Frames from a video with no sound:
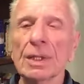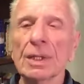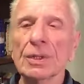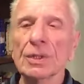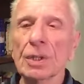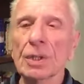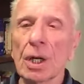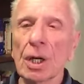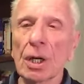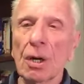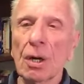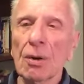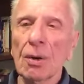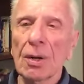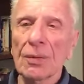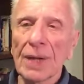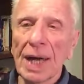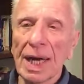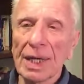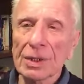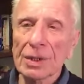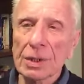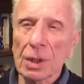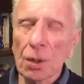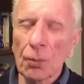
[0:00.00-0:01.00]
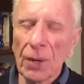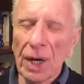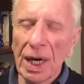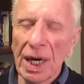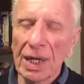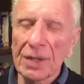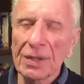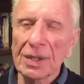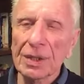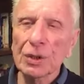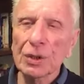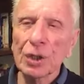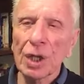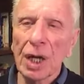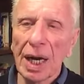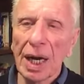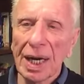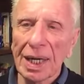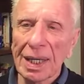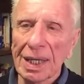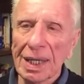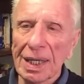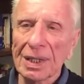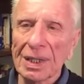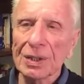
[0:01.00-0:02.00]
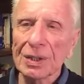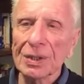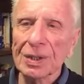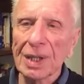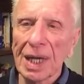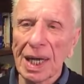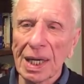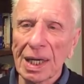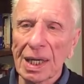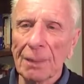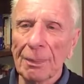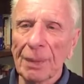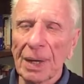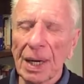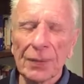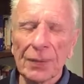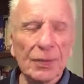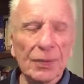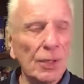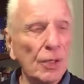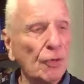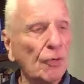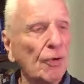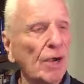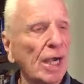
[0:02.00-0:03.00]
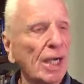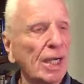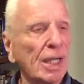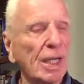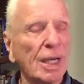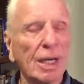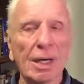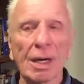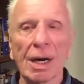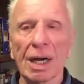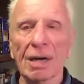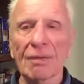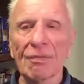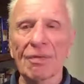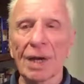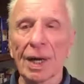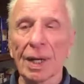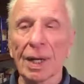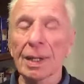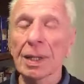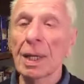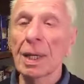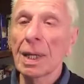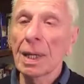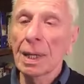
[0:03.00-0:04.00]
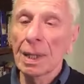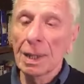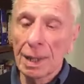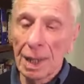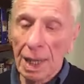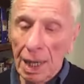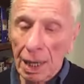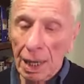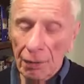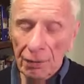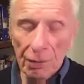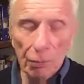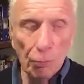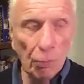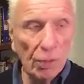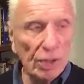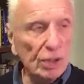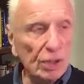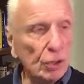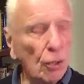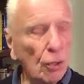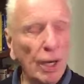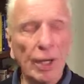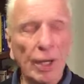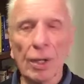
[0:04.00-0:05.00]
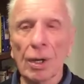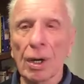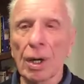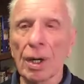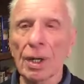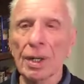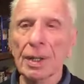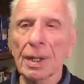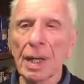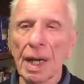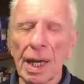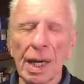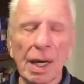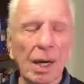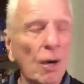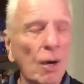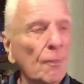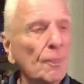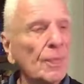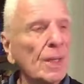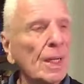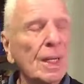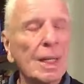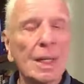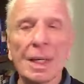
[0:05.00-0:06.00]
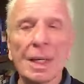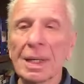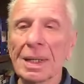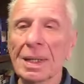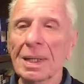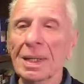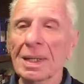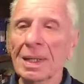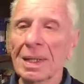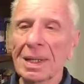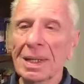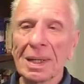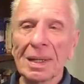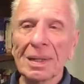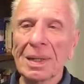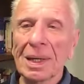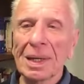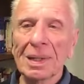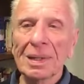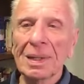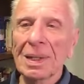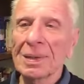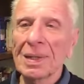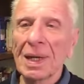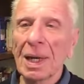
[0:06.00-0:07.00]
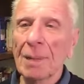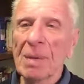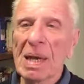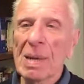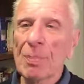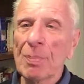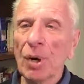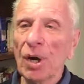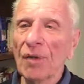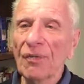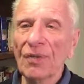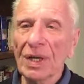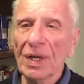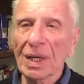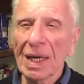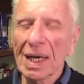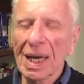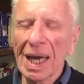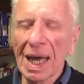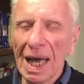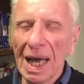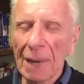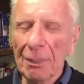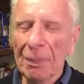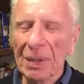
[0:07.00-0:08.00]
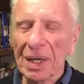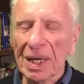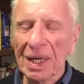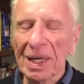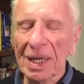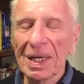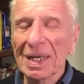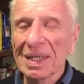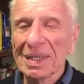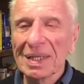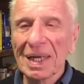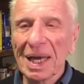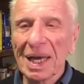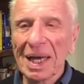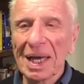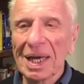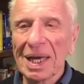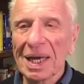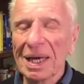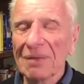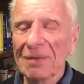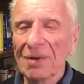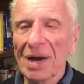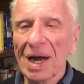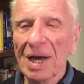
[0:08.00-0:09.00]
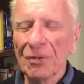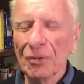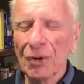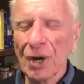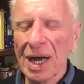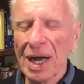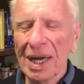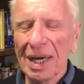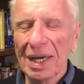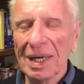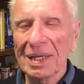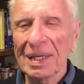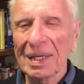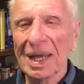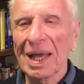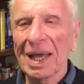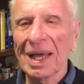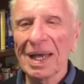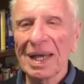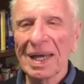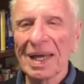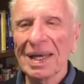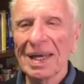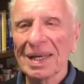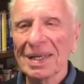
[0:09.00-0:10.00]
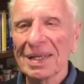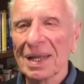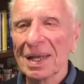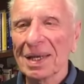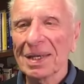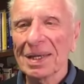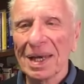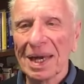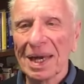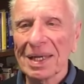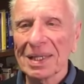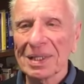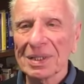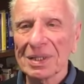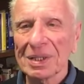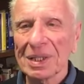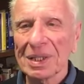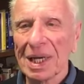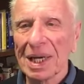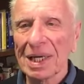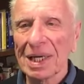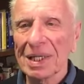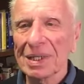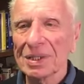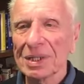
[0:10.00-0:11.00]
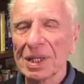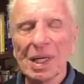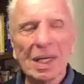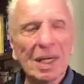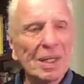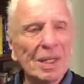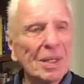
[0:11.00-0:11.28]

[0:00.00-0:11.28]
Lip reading: So that's the way the Chinese think about the Ukrainian conflict. Now, and what's going on now, they'll be perfectly happy to have Iran and the United States,